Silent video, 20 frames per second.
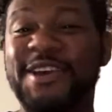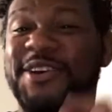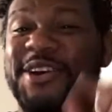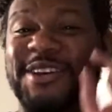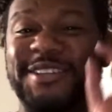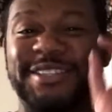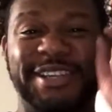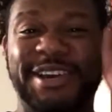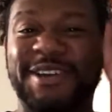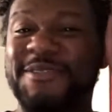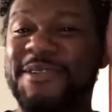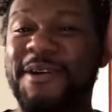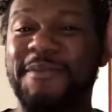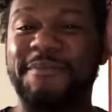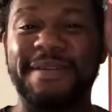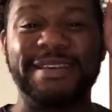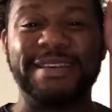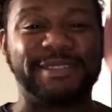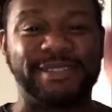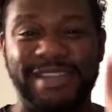because you will
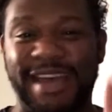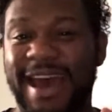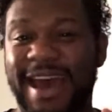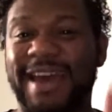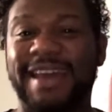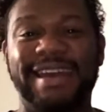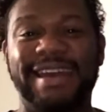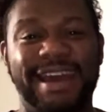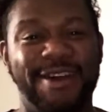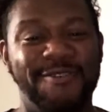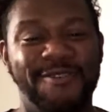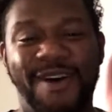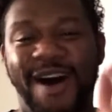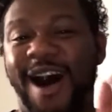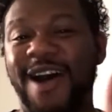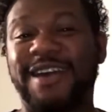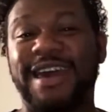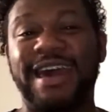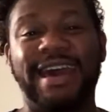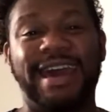be standing and
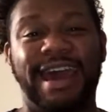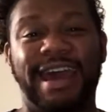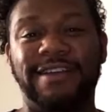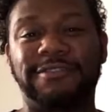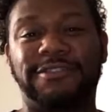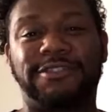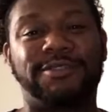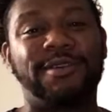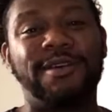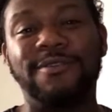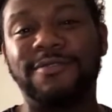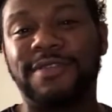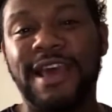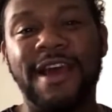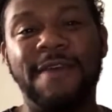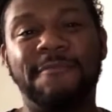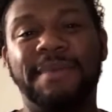walking in truth,